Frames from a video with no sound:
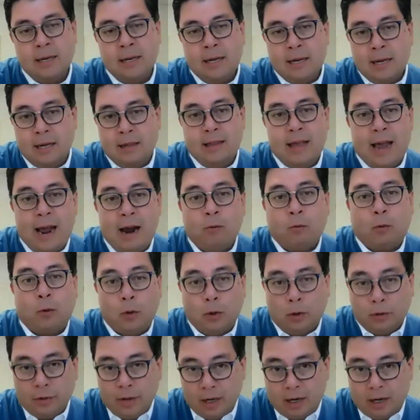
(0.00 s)
In that
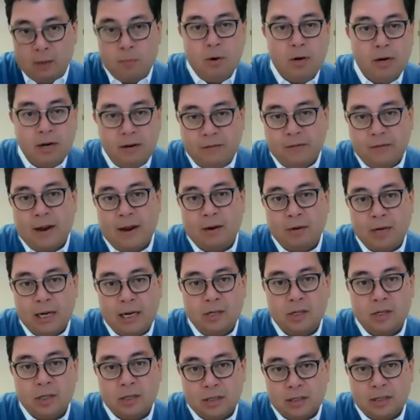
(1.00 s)
role, the community
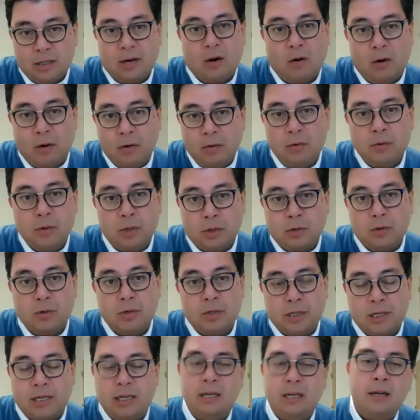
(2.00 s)
foundations that are in New
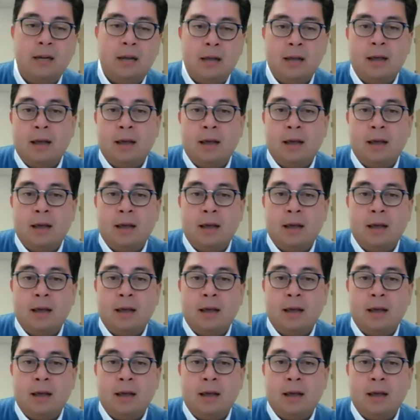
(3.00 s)
Jersey,